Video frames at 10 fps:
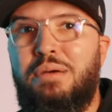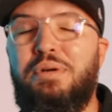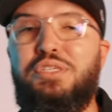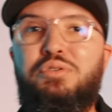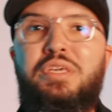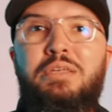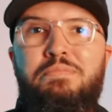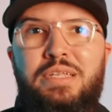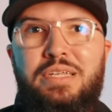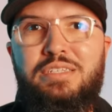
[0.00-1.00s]
but to
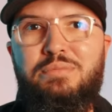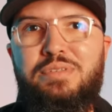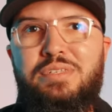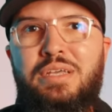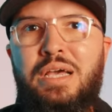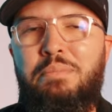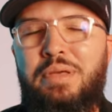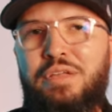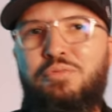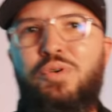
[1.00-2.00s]
keep the intimacy.
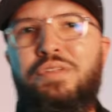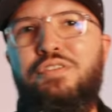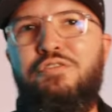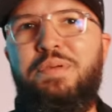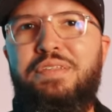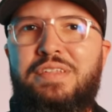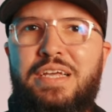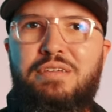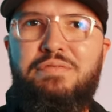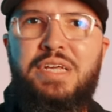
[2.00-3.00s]
Because once you've been
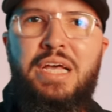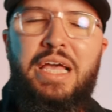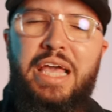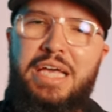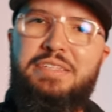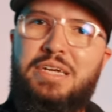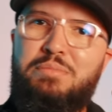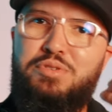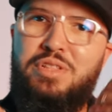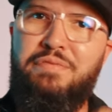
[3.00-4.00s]
saved, He has
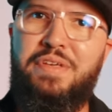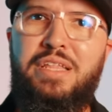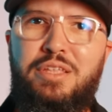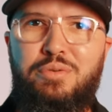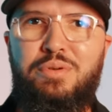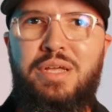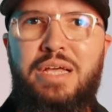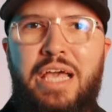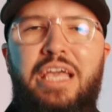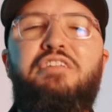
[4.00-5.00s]
come to live in you.
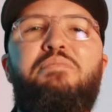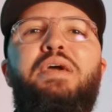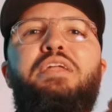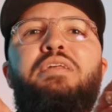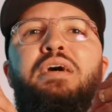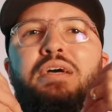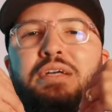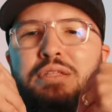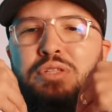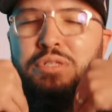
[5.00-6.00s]
He has made
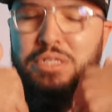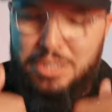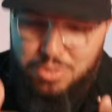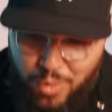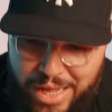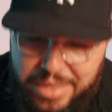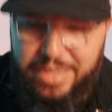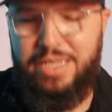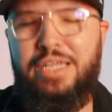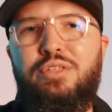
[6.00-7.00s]
a
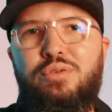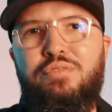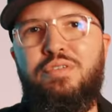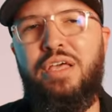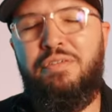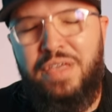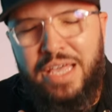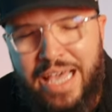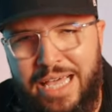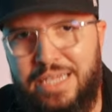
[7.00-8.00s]
dwelling in you. So if He
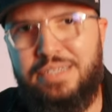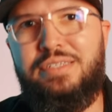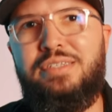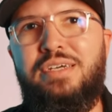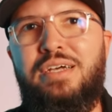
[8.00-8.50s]
has,